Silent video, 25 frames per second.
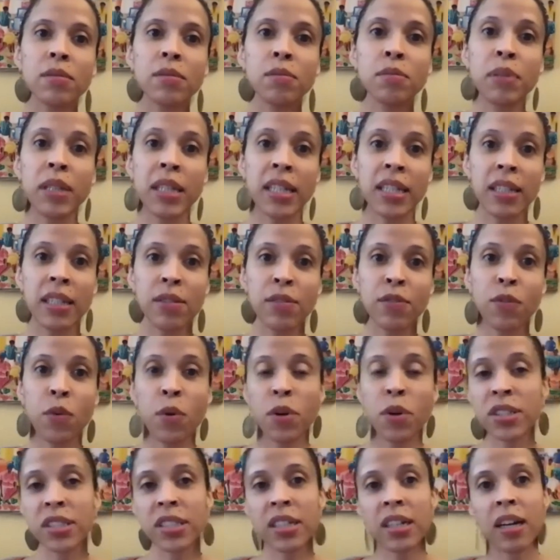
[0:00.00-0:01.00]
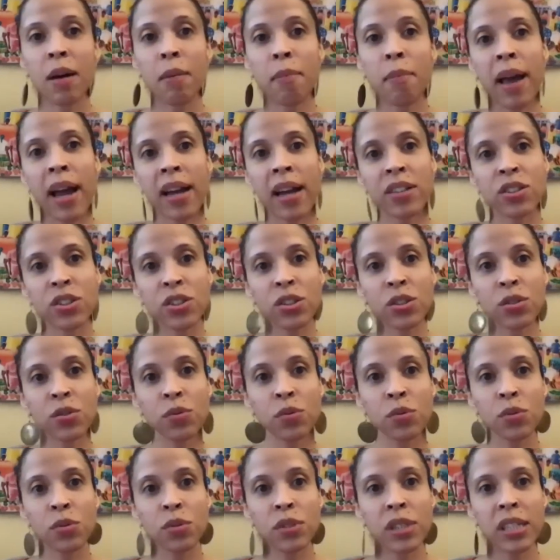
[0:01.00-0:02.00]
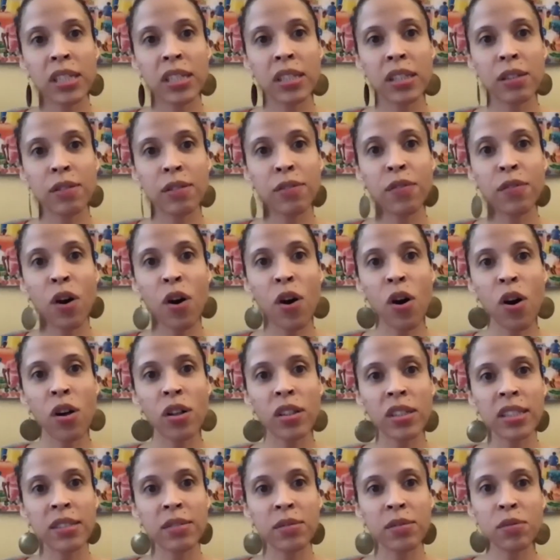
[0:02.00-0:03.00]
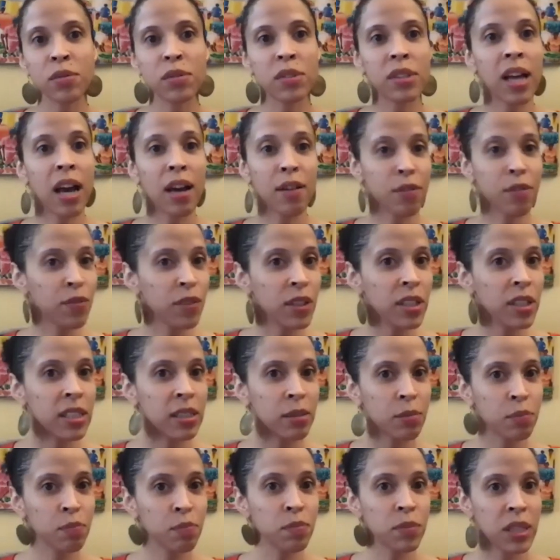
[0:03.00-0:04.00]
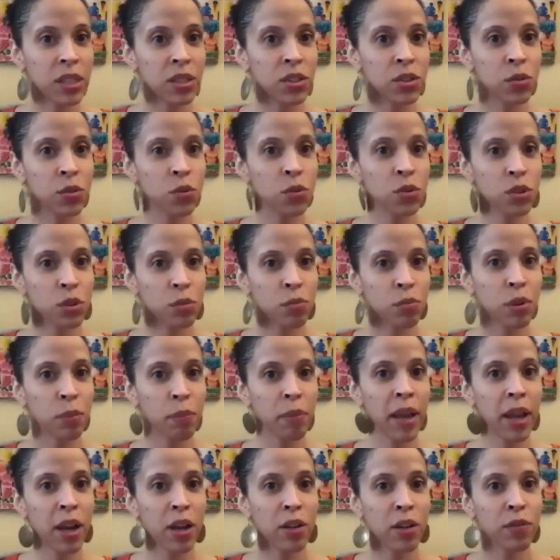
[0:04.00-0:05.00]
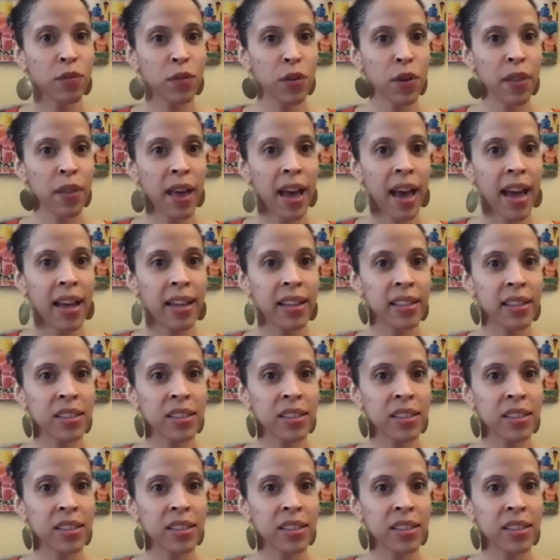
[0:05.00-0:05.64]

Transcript: being forced to come back to school in the fall and not feeling that schools are prepared for that.